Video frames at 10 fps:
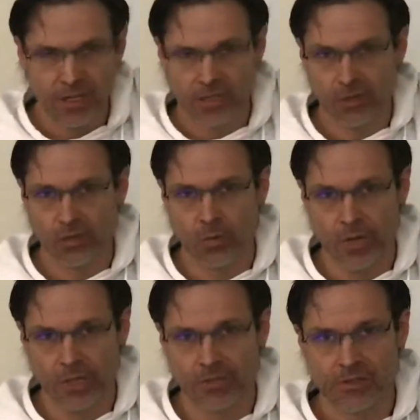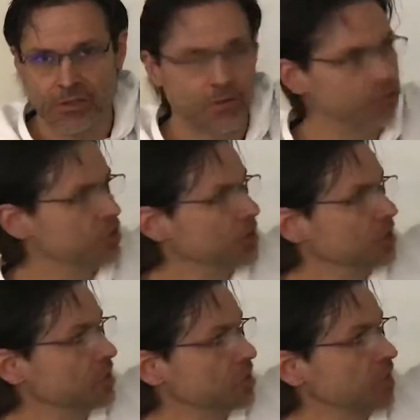little quiz, which is
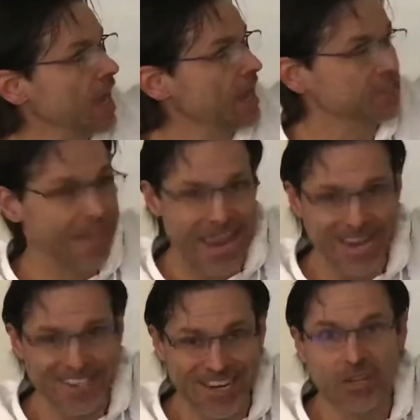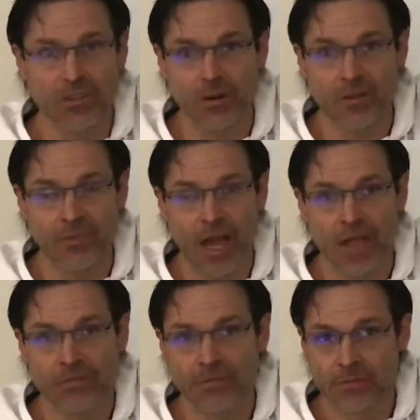the slides 18 to 35,
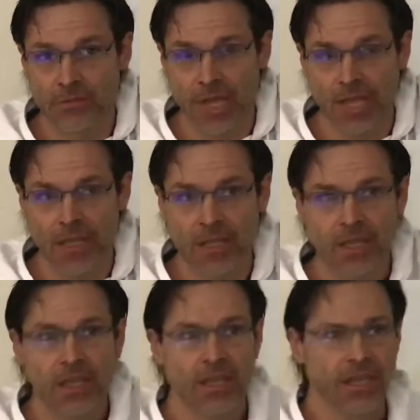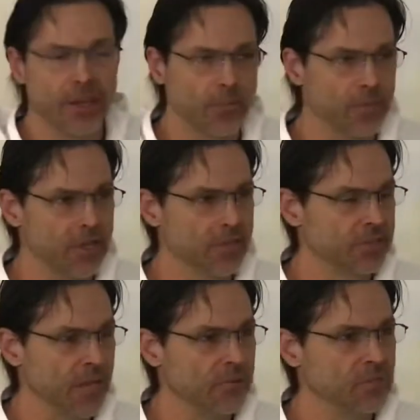okay? It'll be the
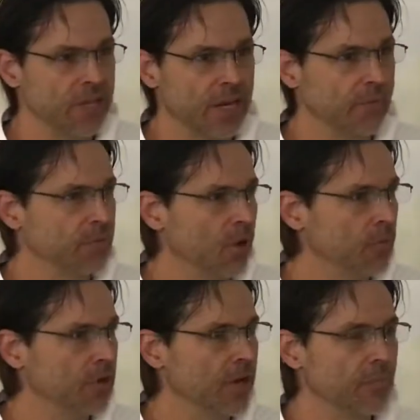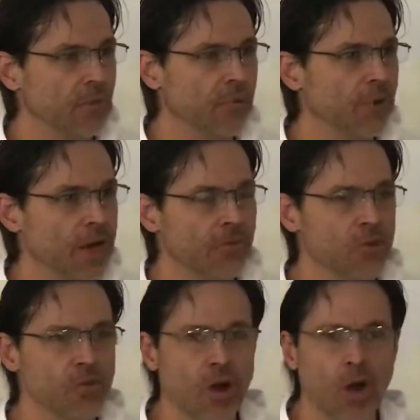same setup. You open it up, and whenever
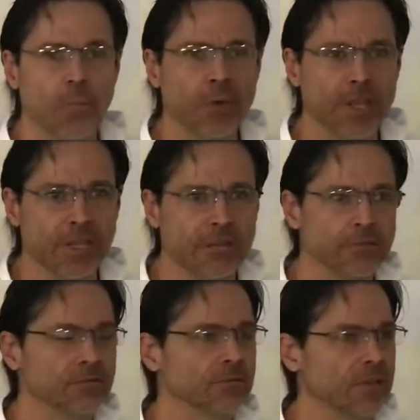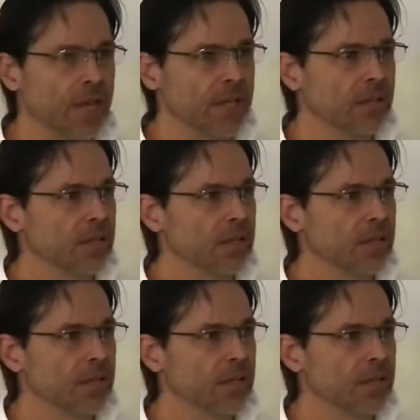you open it, okay,